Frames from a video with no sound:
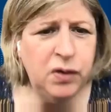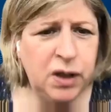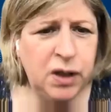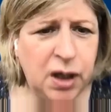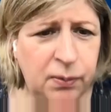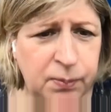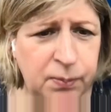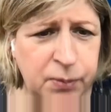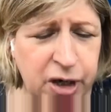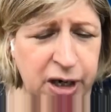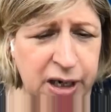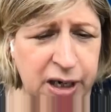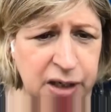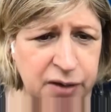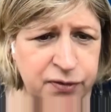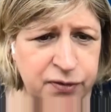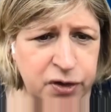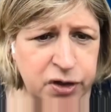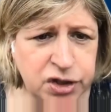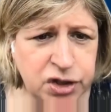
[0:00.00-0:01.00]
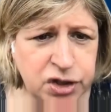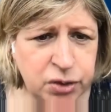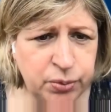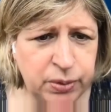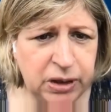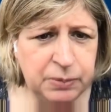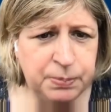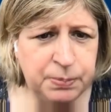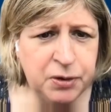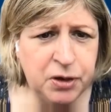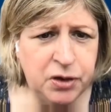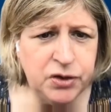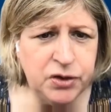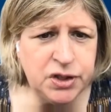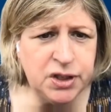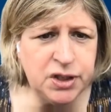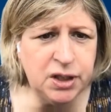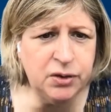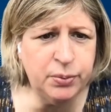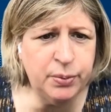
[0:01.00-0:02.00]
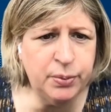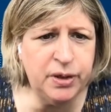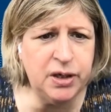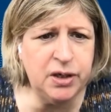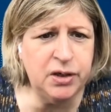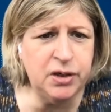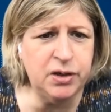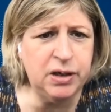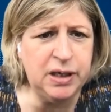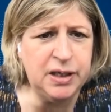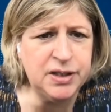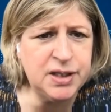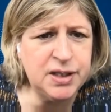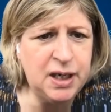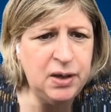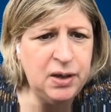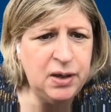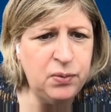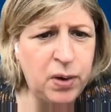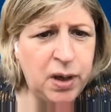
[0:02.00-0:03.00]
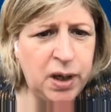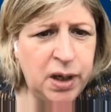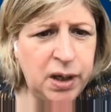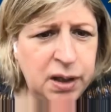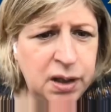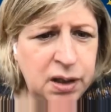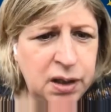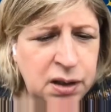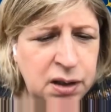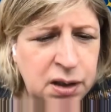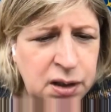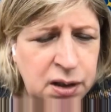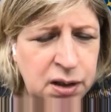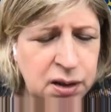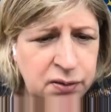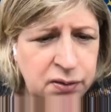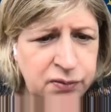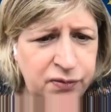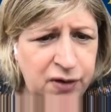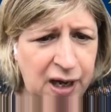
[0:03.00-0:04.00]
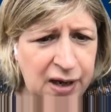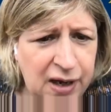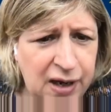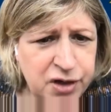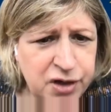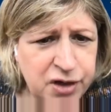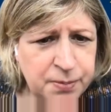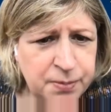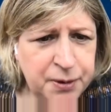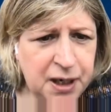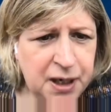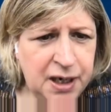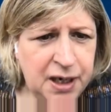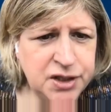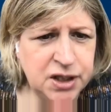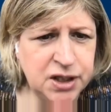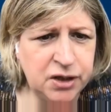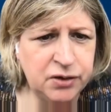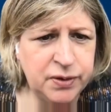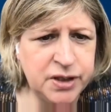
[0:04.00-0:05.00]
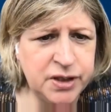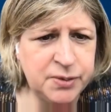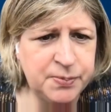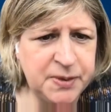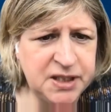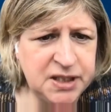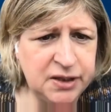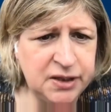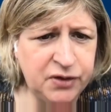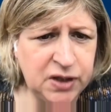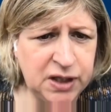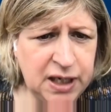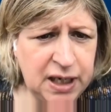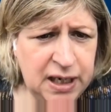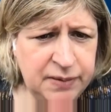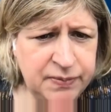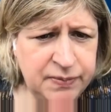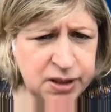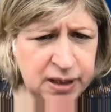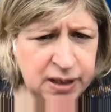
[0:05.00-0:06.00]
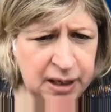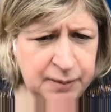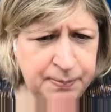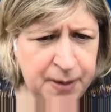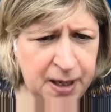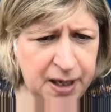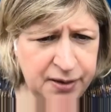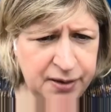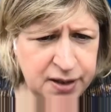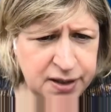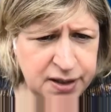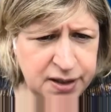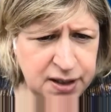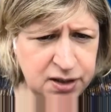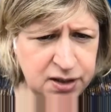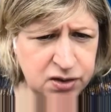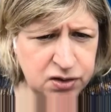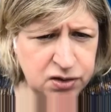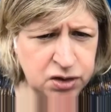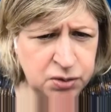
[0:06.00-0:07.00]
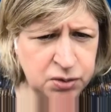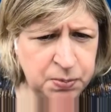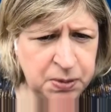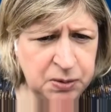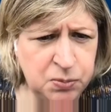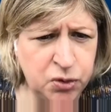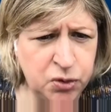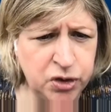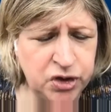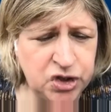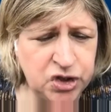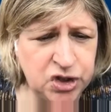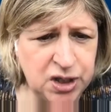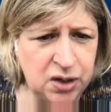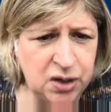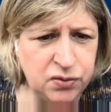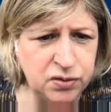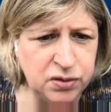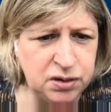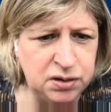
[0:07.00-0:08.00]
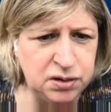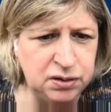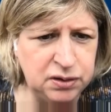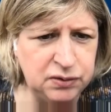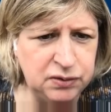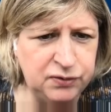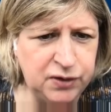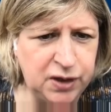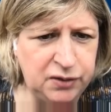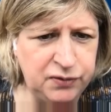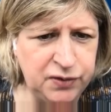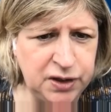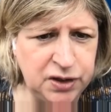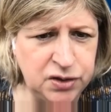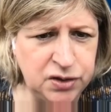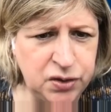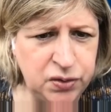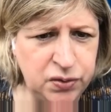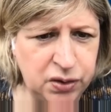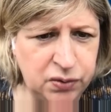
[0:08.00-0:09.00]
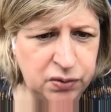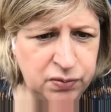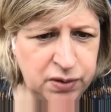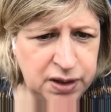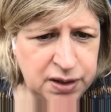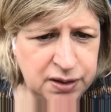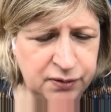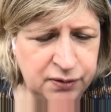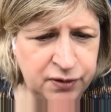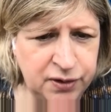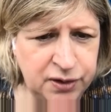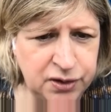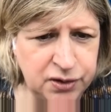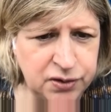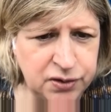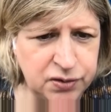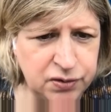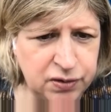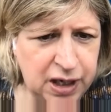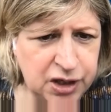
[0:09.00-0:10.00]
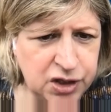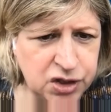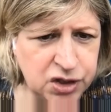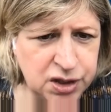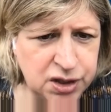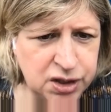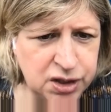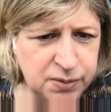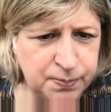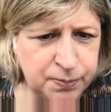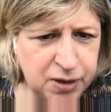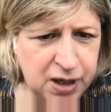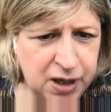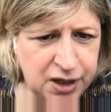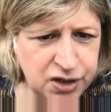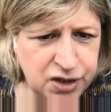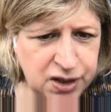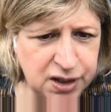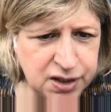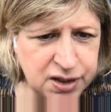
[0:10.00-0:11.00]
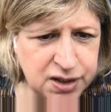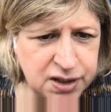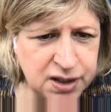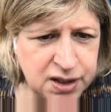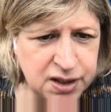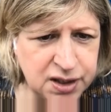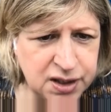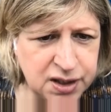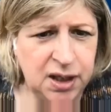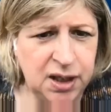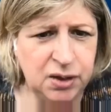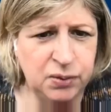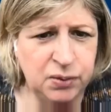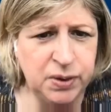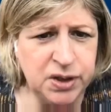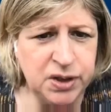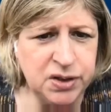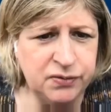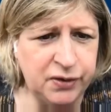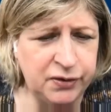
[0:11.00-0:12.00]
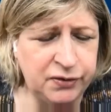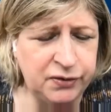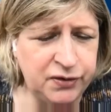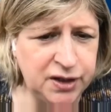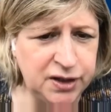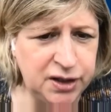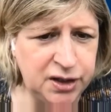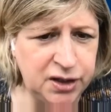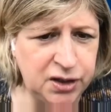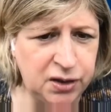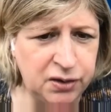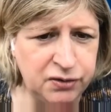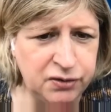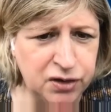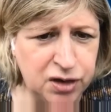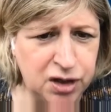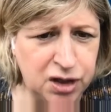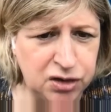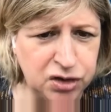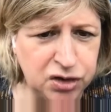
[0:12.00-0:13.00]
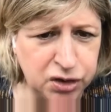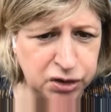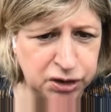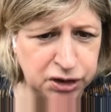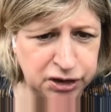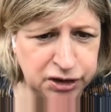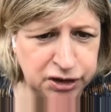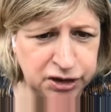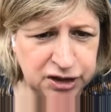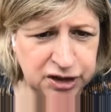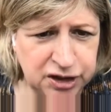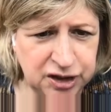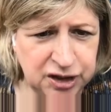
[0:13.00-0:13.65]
number 84, should we approach the career as a 5-year project with specific aims and hypotheses, or it should be more general, involving 2 to 3 different directions projects which fulfill an overall goal?